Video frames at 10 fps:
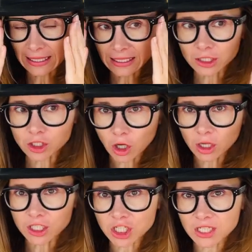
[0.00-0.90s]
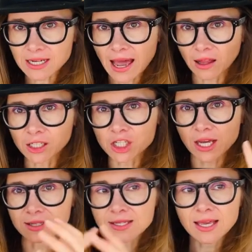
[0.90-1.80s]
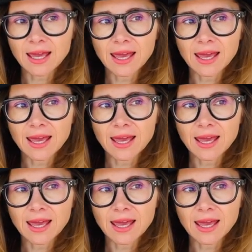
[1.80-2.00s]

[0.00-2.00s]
Like knowledge, intelligence.